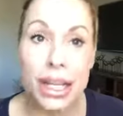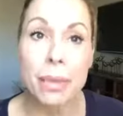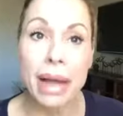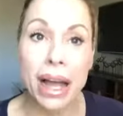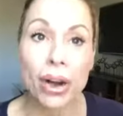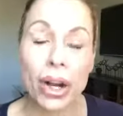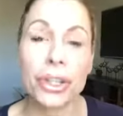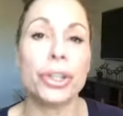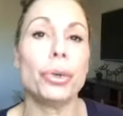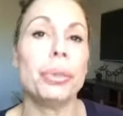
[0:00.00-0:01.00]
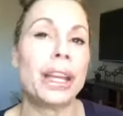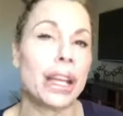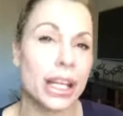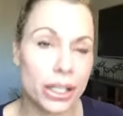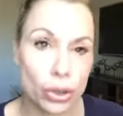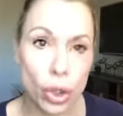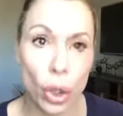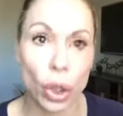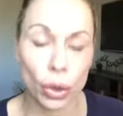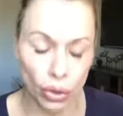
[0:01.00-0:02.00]
about, are you being
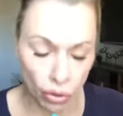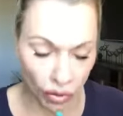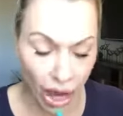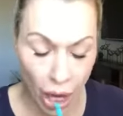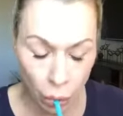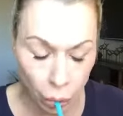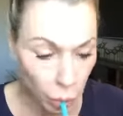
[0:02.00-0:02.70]
controlled, right?